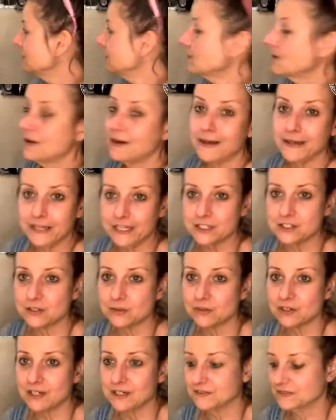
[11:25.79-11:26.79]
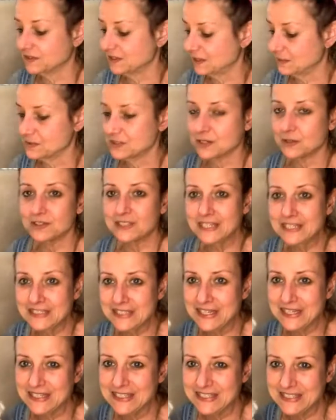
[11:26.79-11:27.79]
You know, I had to look after them. So
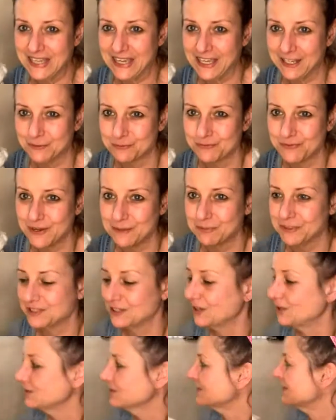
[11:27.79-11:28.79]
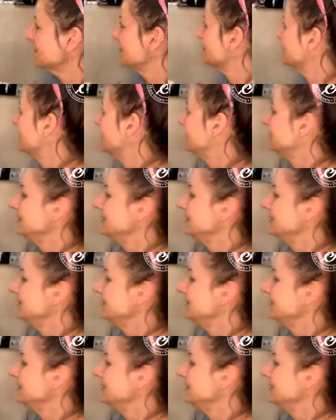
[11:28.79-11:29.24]
this is that rabbit also.